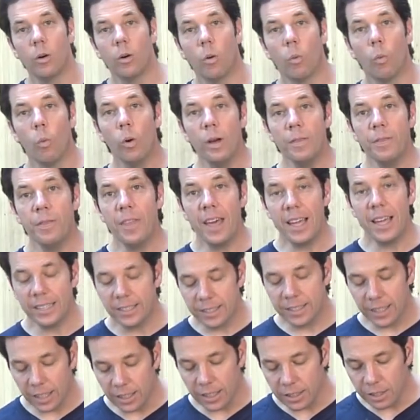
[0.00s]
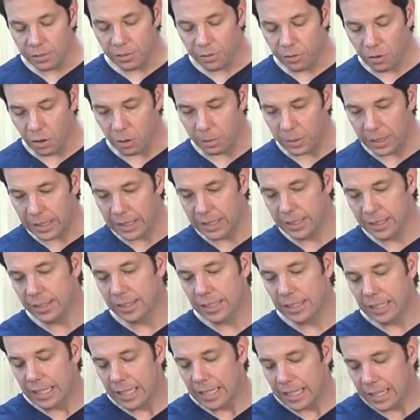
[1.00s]
What that does for me
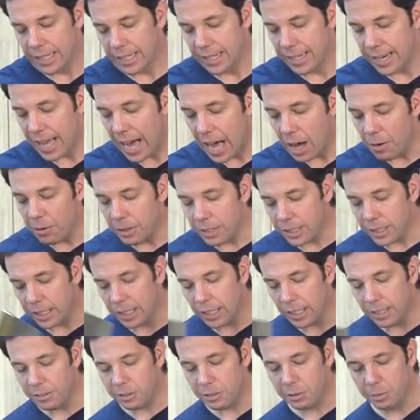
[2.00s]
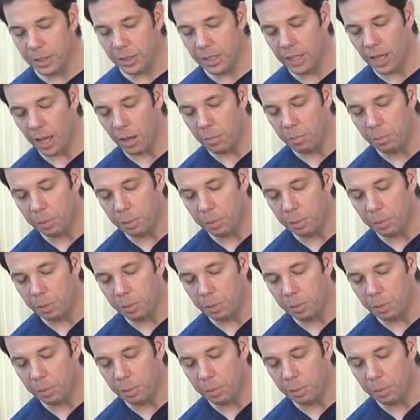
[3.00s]
is now it gives me a